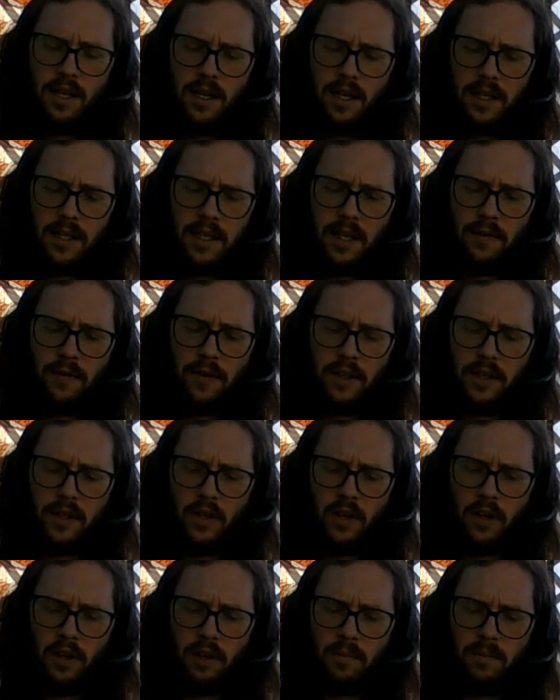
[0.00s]
a different
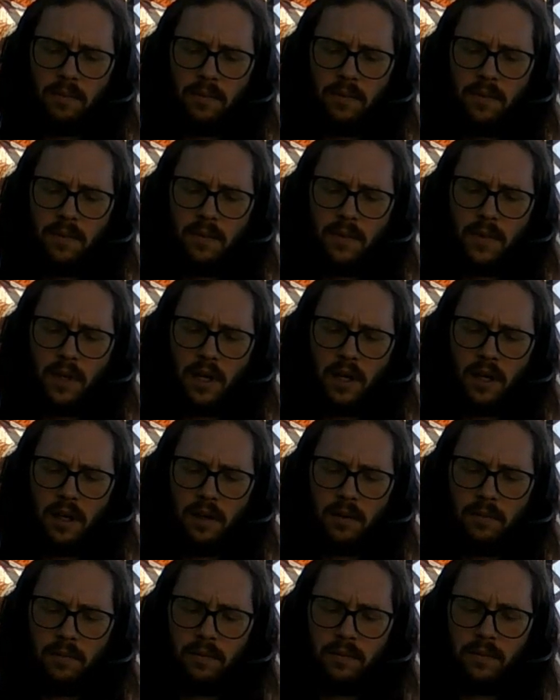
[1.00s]
term.
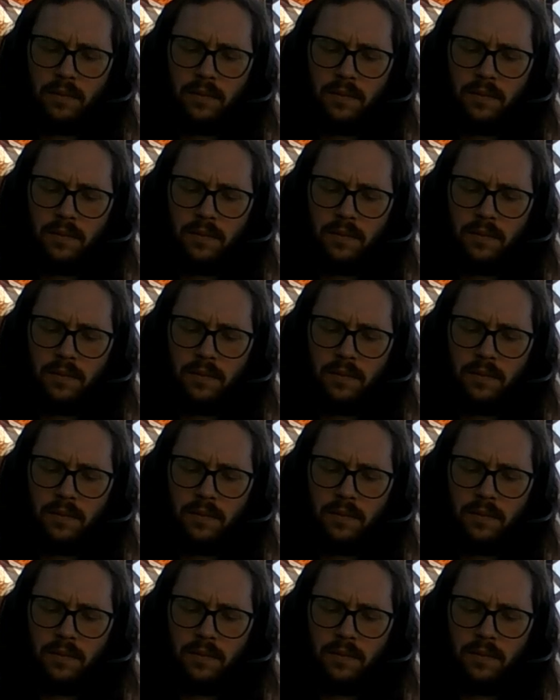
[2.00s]
Um,